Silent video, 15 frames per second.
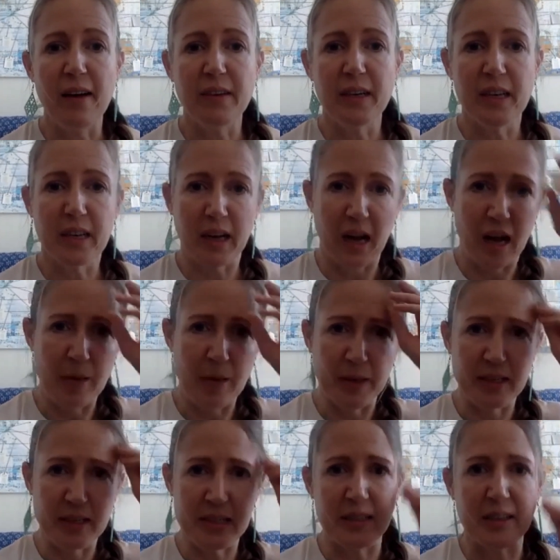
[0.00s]
any
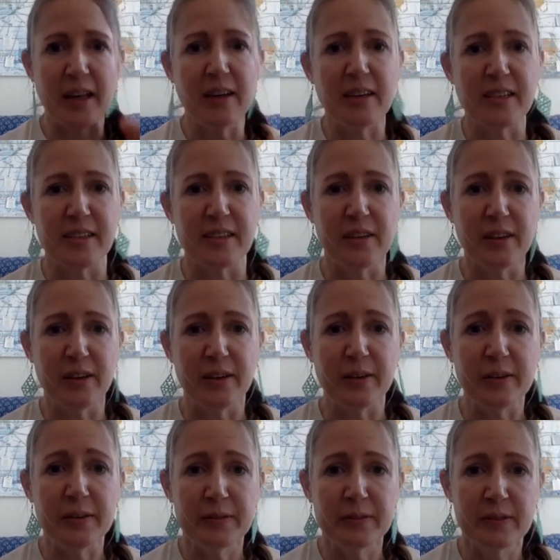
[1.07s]
comments, let us
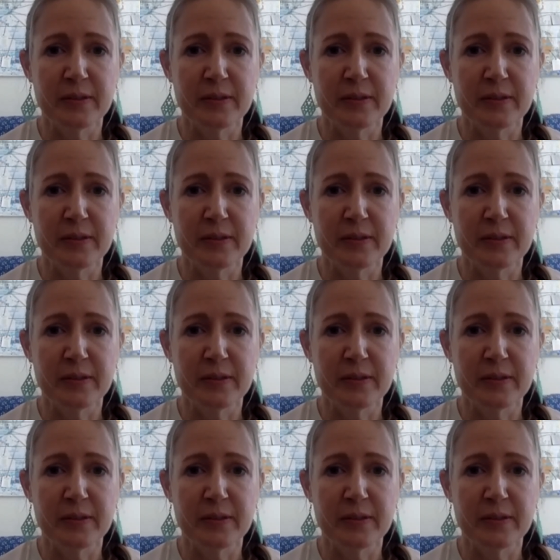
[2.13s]
know.